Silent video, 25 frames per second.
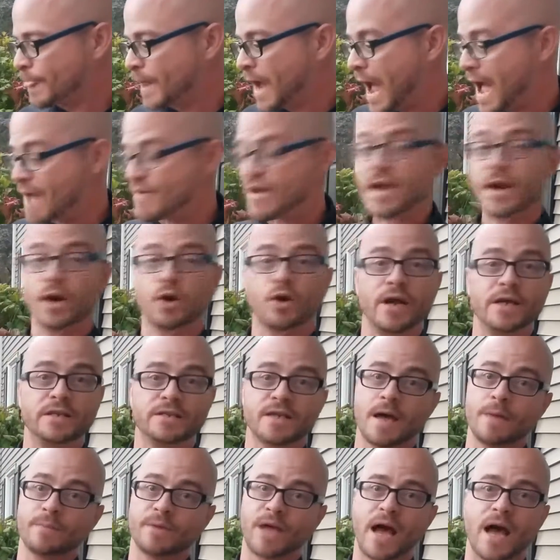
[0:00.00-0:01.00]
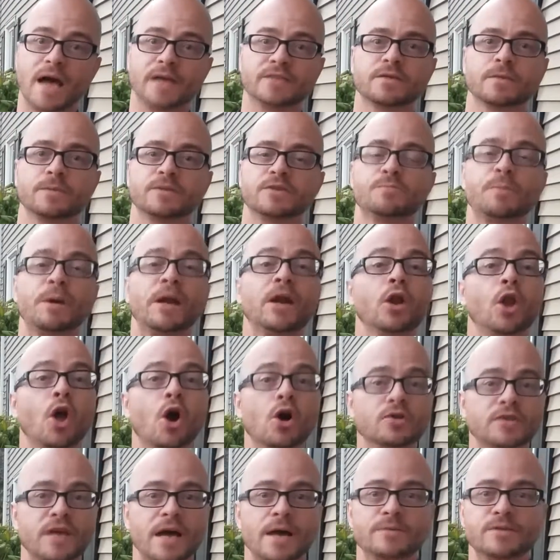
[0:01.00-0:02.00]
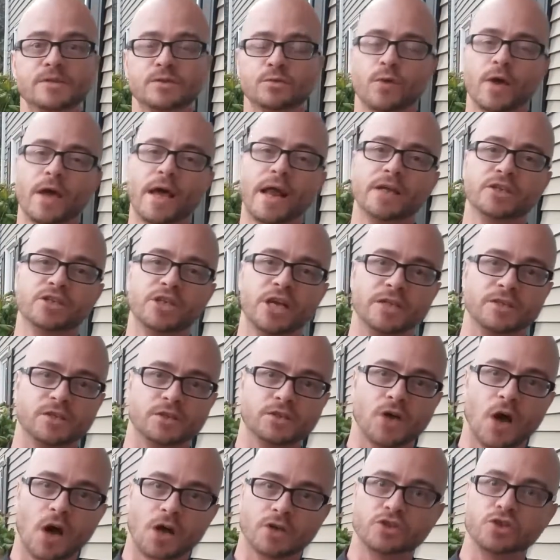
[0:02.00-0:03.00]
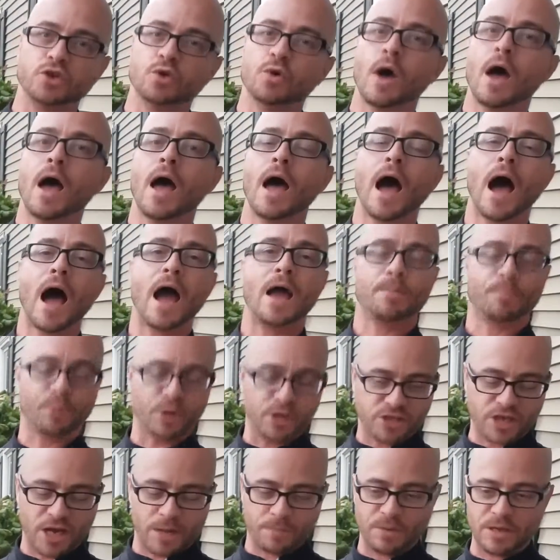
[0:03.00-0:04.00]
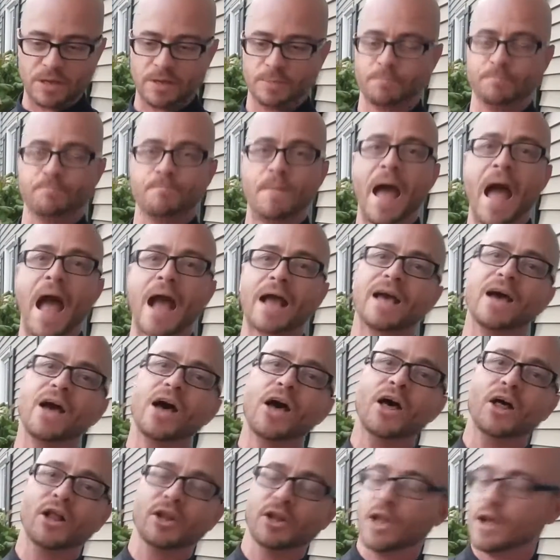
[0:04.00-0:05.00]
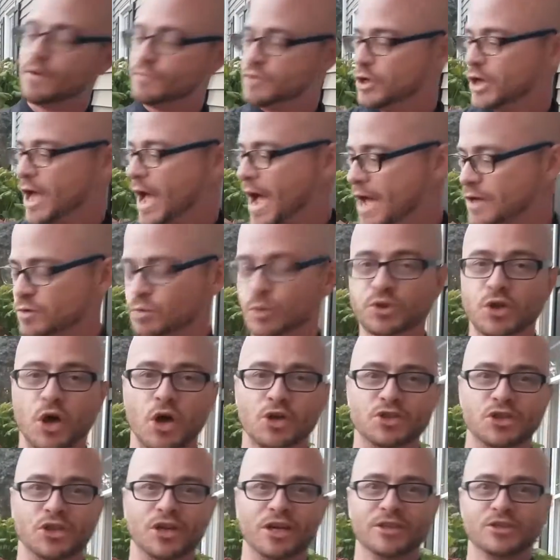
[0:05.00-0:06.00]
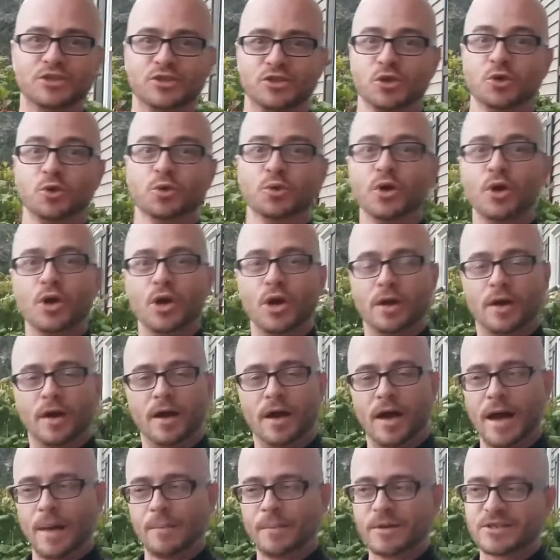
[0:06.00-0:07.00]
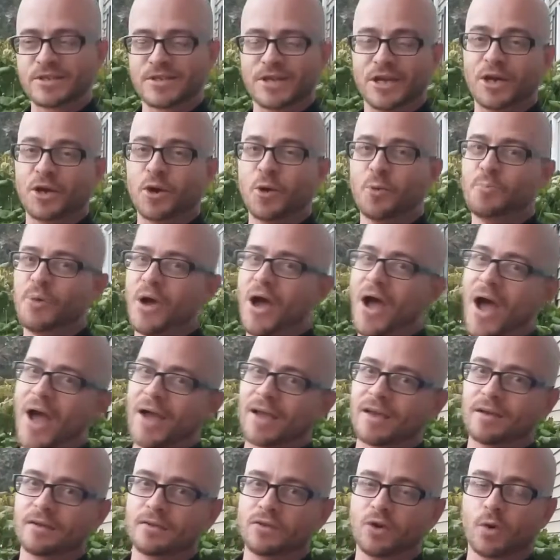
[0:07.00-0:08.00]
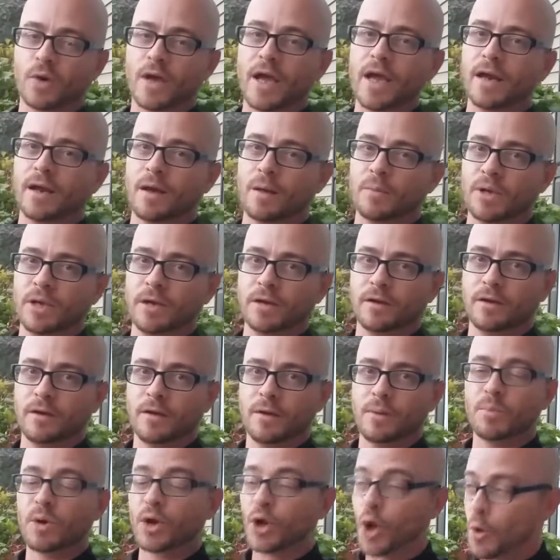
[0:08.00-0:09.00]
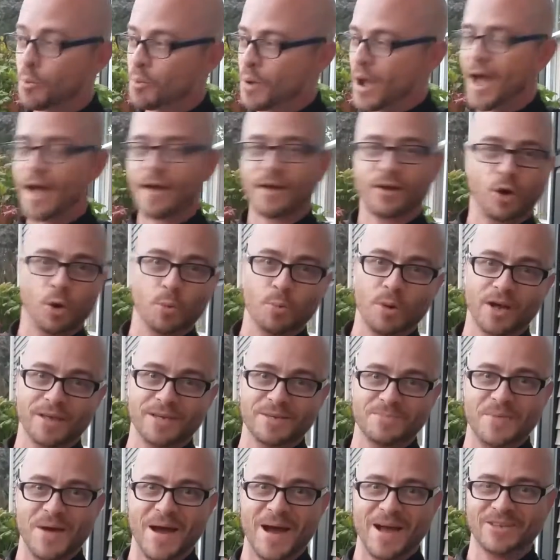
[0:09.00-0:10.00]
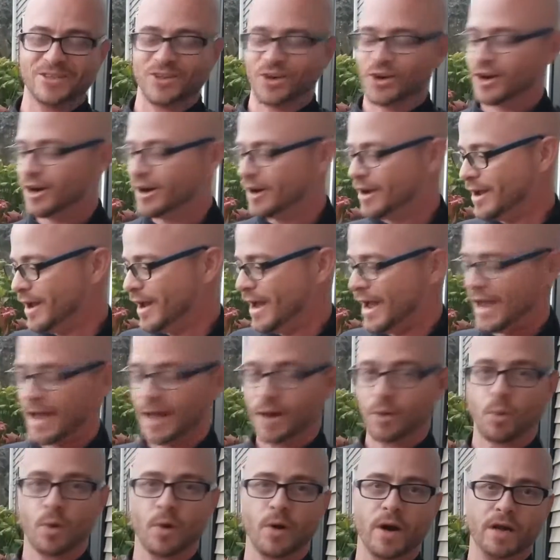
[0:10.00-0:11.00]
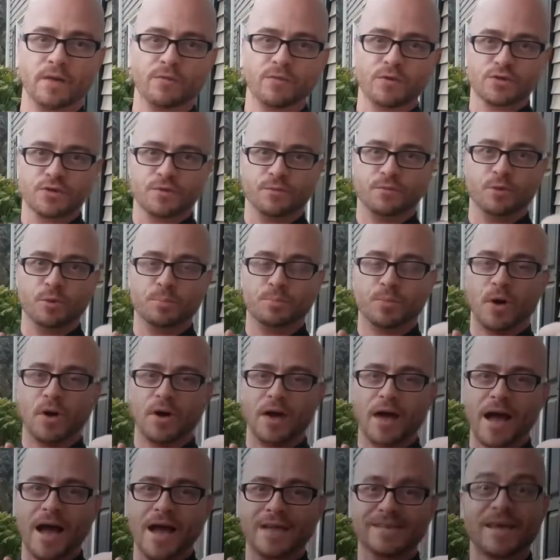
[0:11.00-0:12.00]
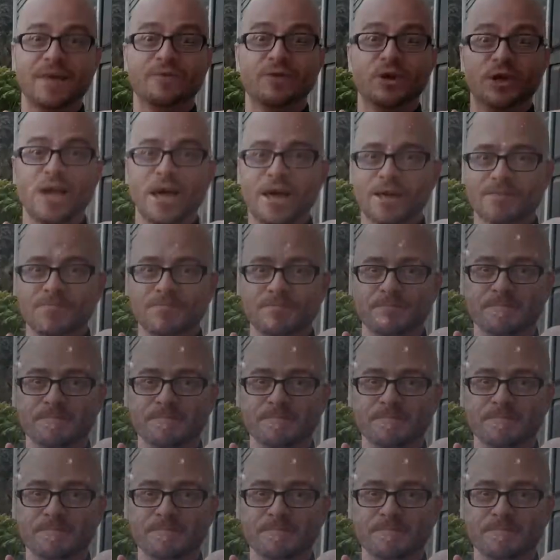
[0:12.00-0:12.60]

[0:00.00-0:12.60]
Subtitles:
I've had a great time, guys. It's been a long time since we had a chance to talk to you. I appreciate being back. Love you guys. We'll talk to you again soon. I'm going to say go Pack. Don't hate on me. But go Pack, go Bucky Badger, and we're ready for some football, guys. Have a good night.